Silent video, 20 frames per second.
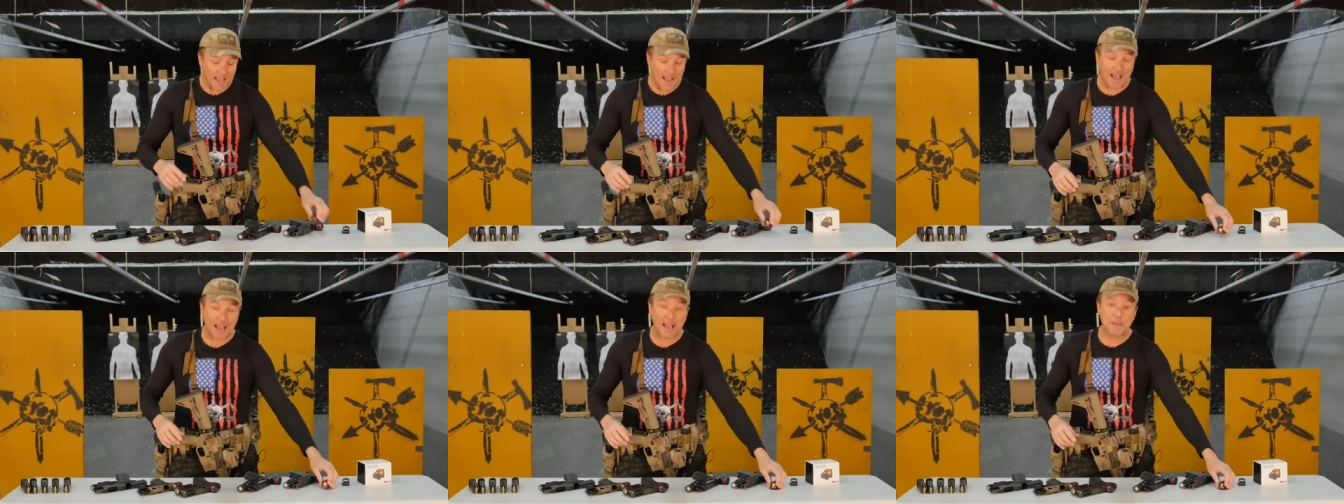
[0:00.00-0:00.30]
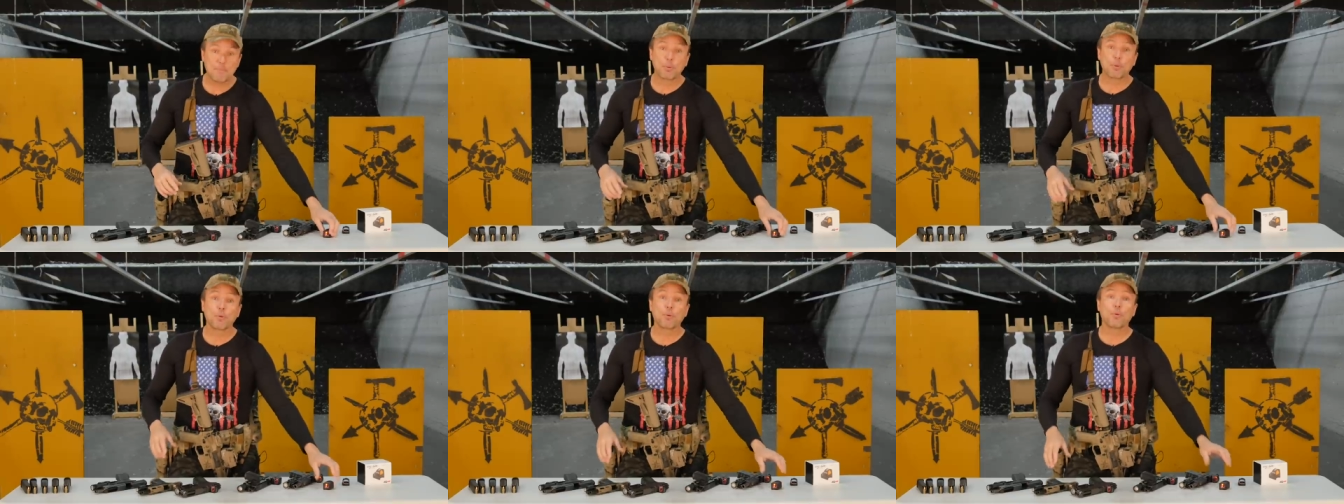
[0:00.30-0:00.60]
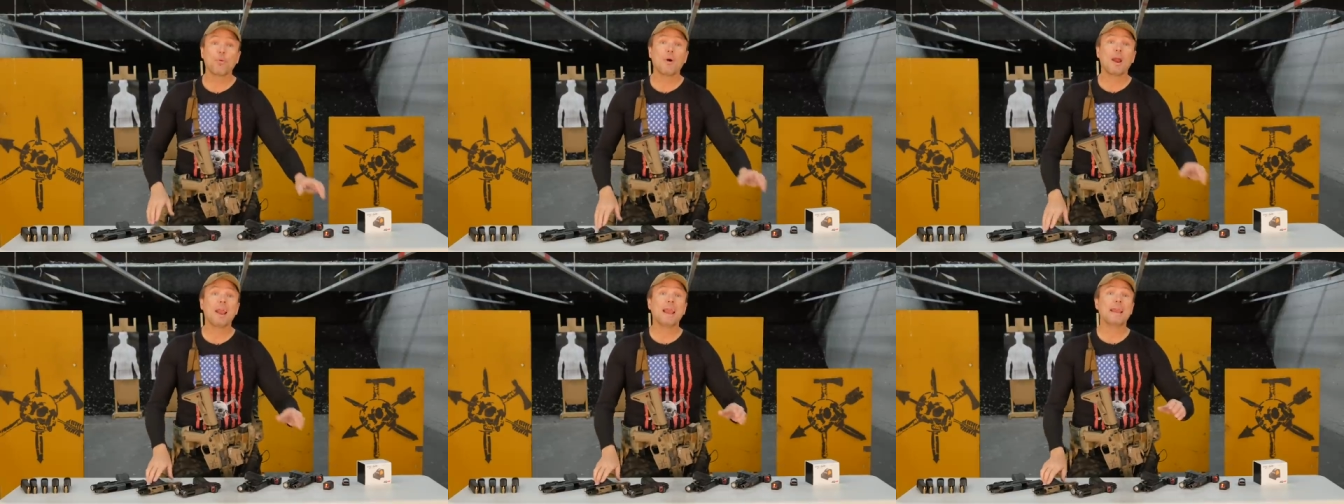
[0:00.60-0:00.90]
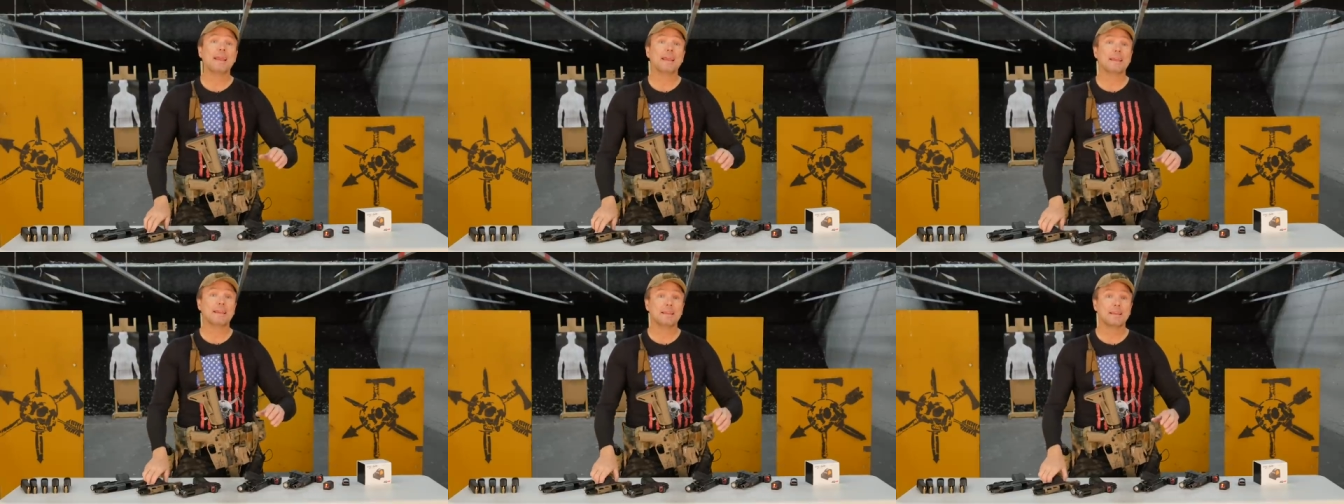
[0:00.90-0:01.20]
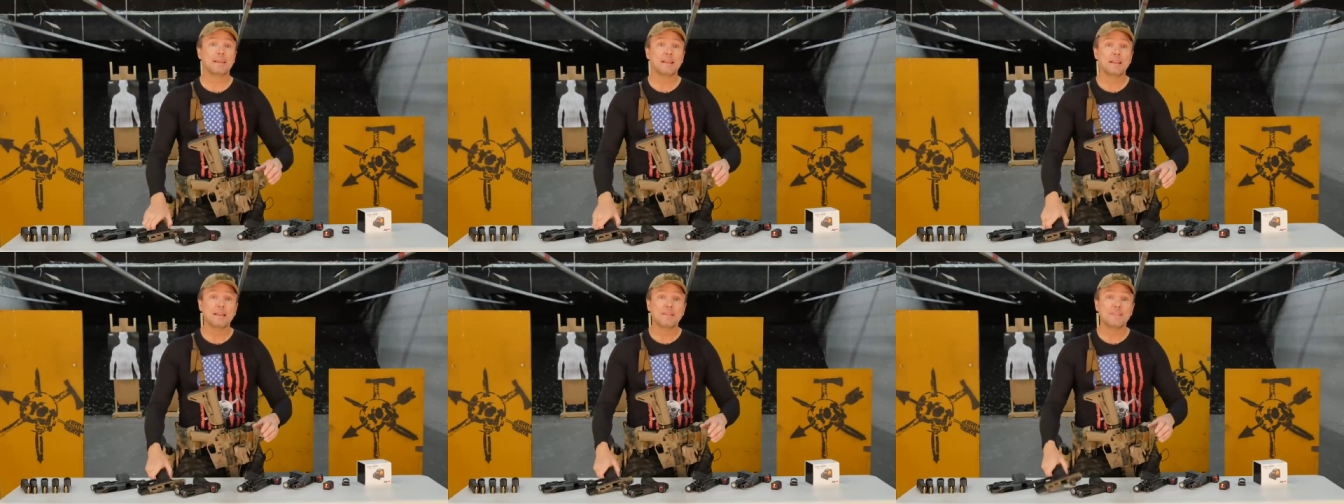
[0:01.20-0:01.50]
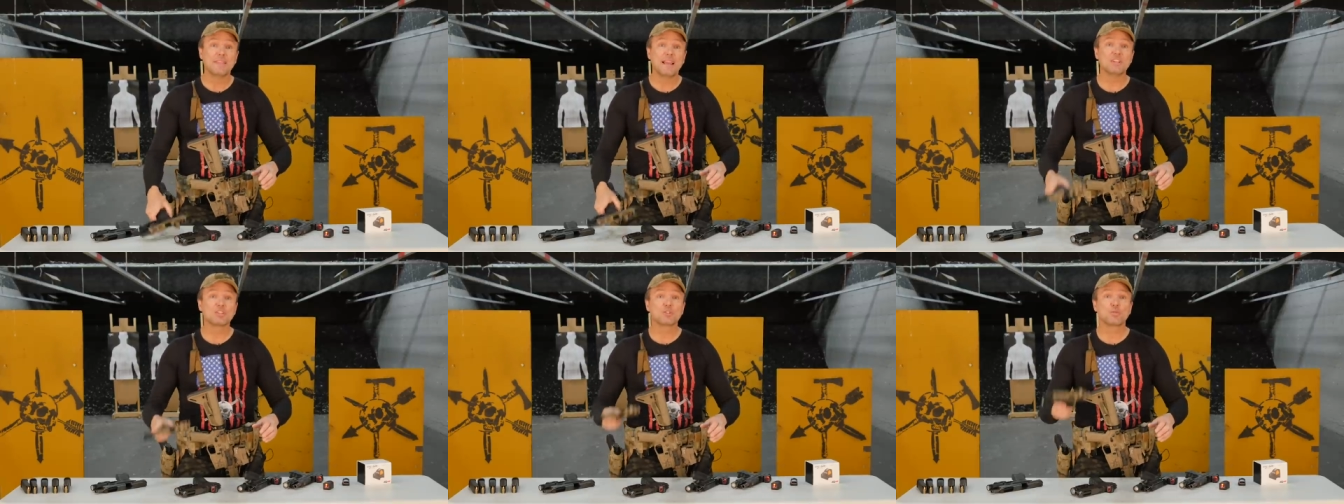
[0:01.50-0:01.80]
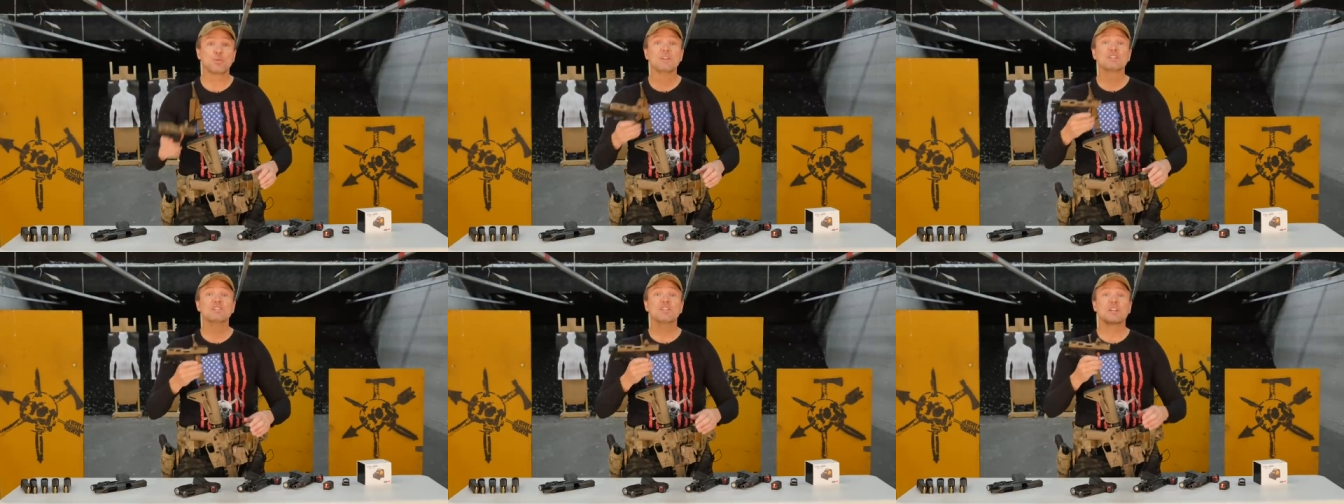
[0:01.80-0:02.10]
I pray that
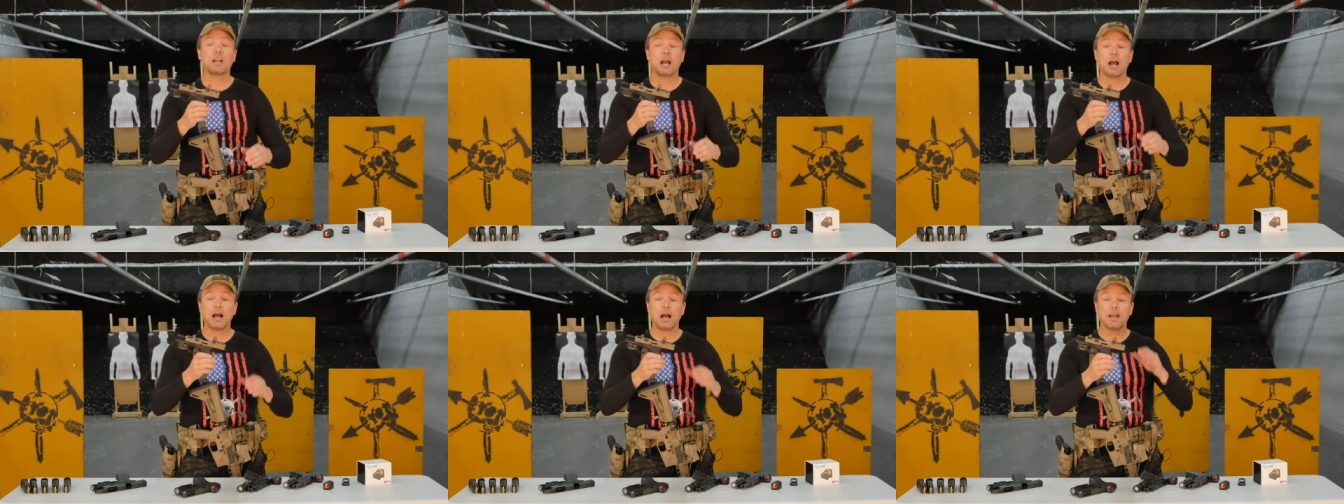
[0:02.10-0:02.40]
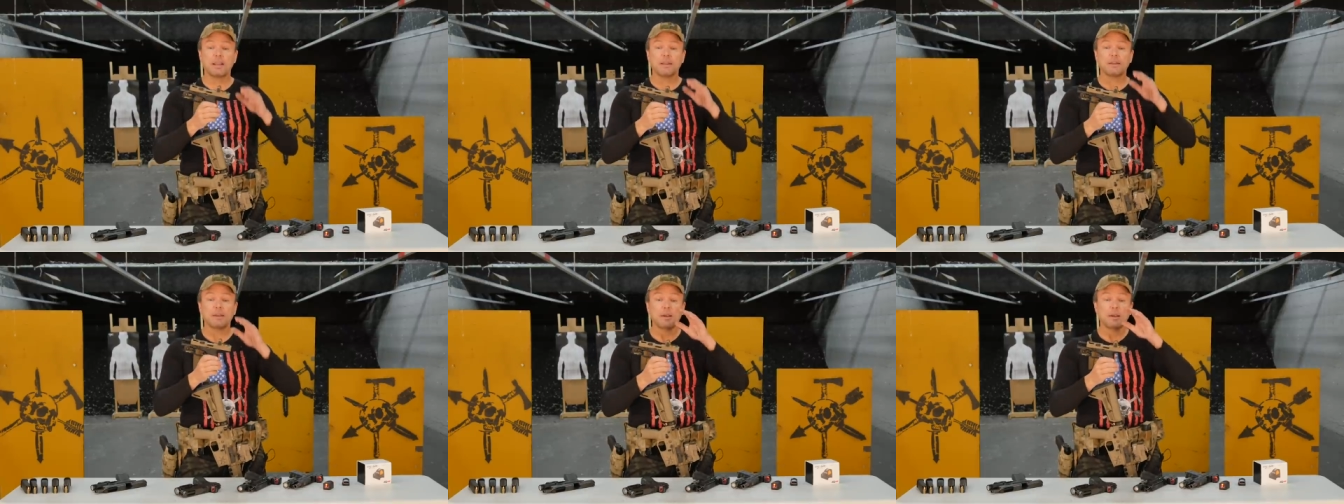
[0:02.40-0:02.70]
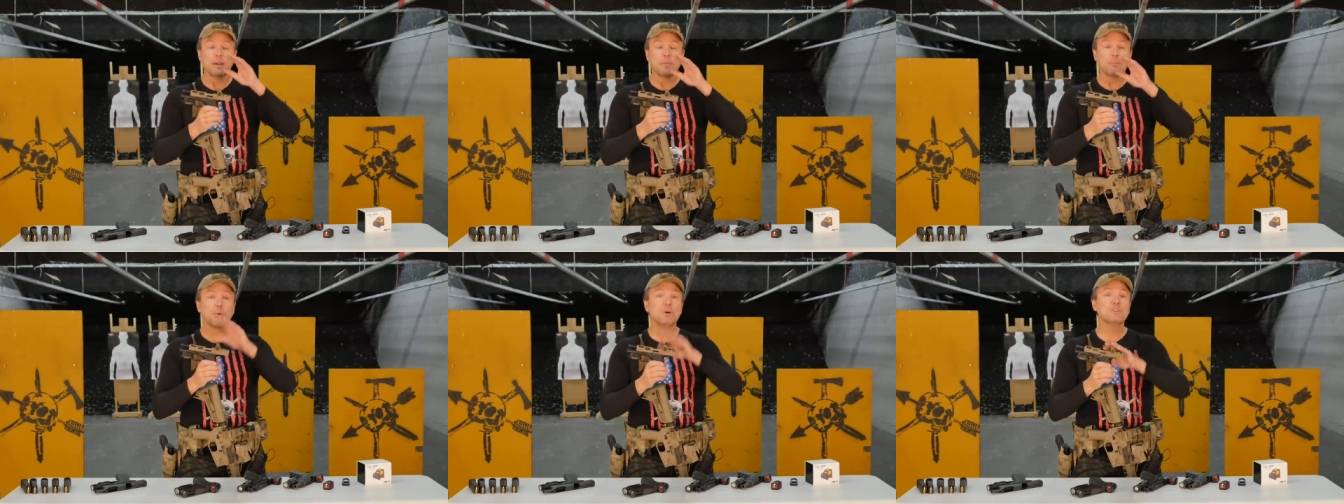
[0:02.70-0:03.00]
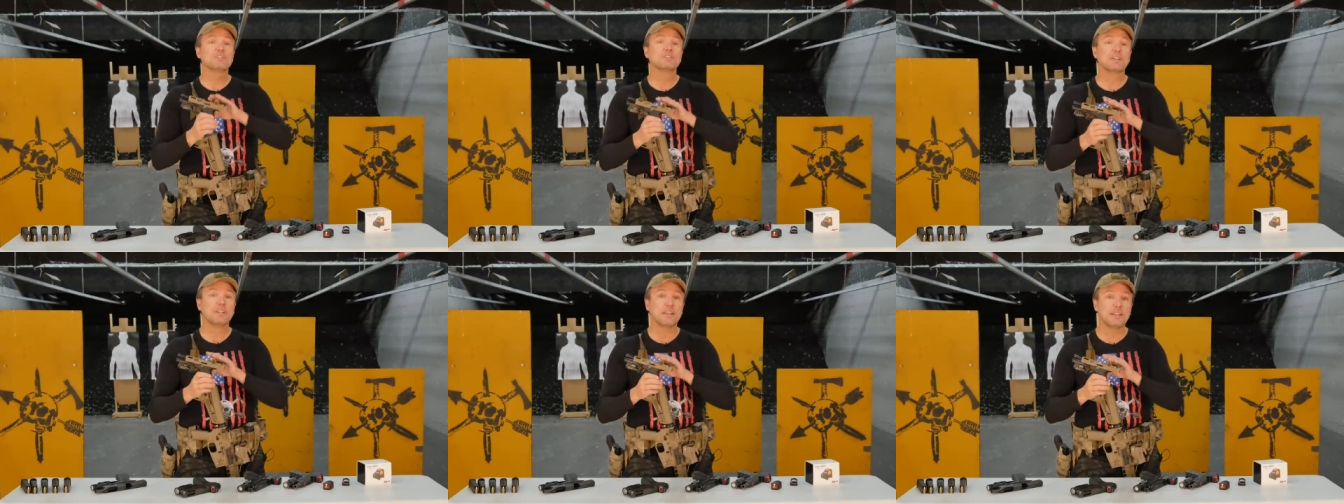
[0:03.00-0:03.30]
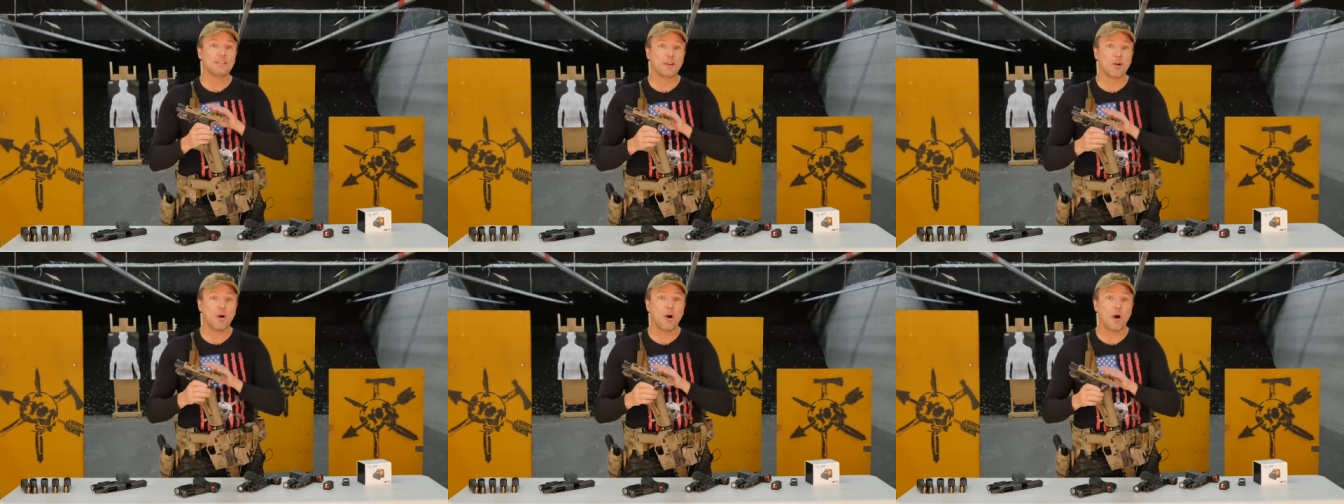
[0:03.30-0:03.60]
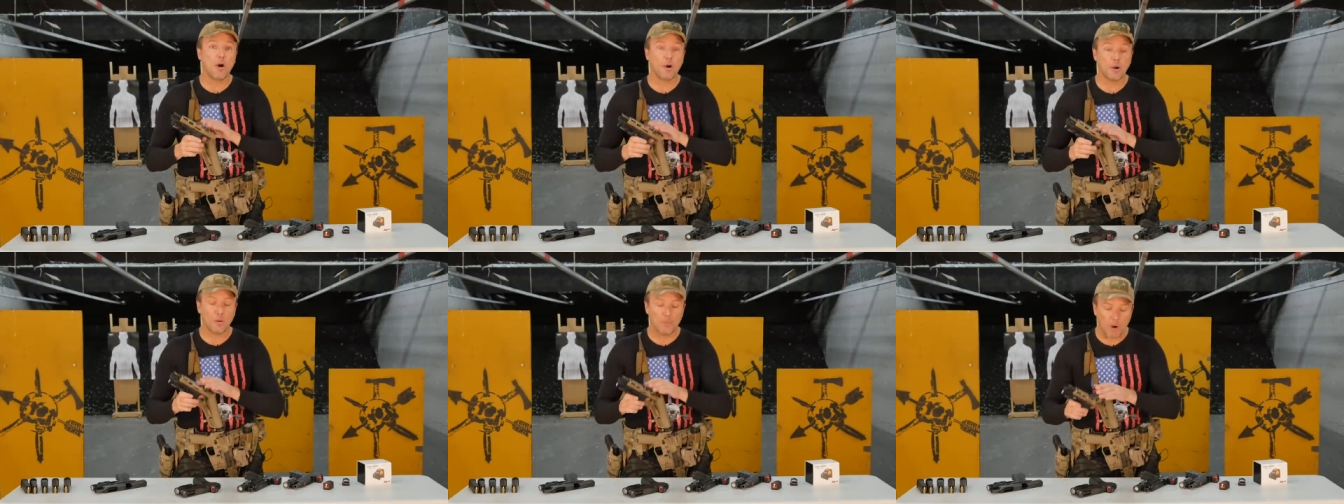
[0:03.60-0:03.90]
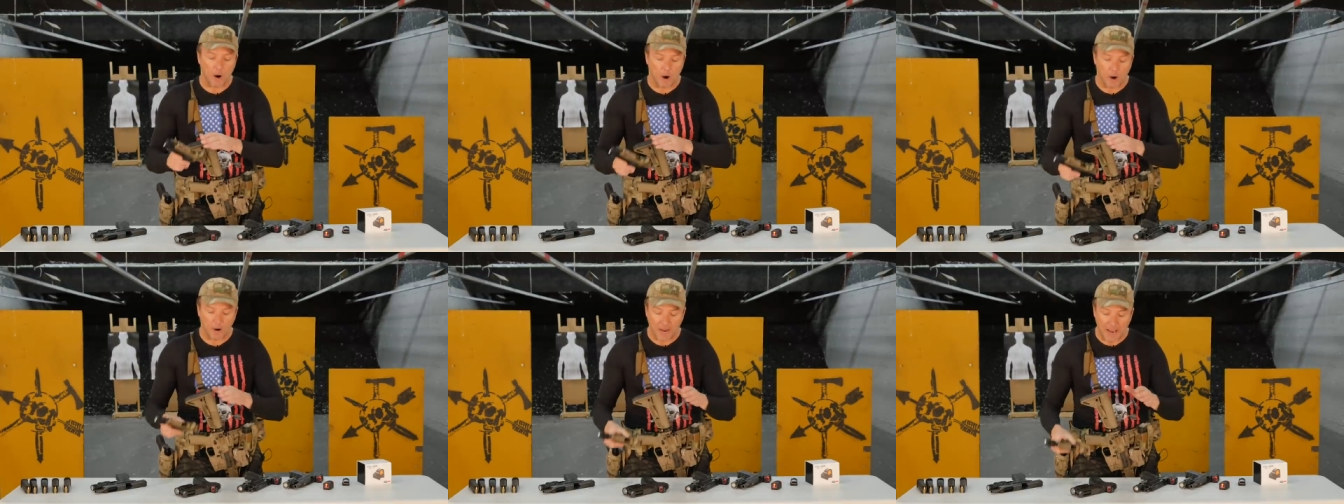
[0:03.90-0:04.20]
Trijicon puts it in their
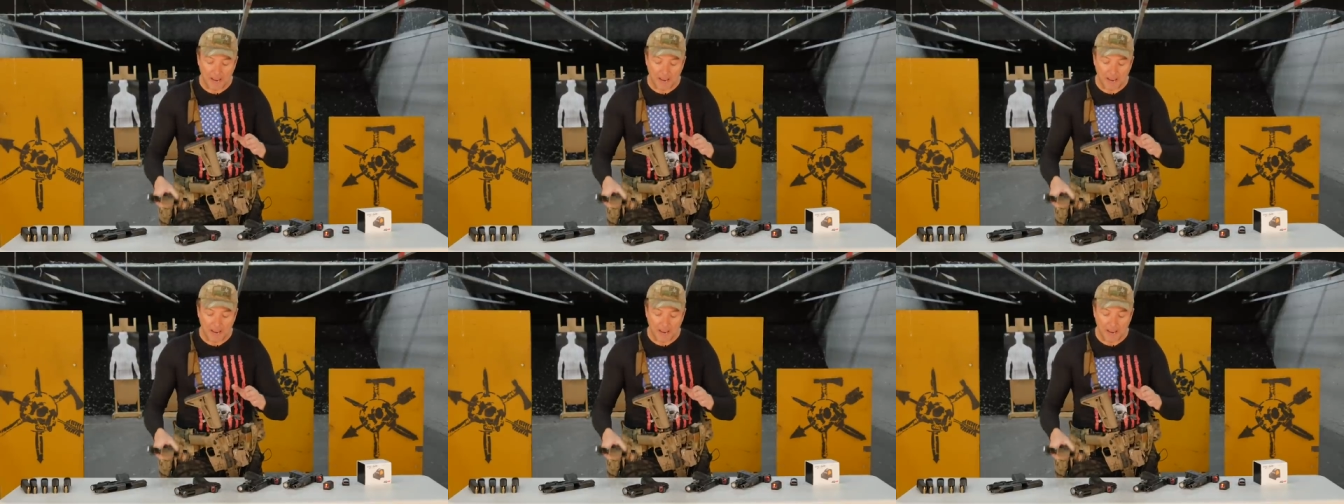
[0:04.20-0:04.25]
RMR.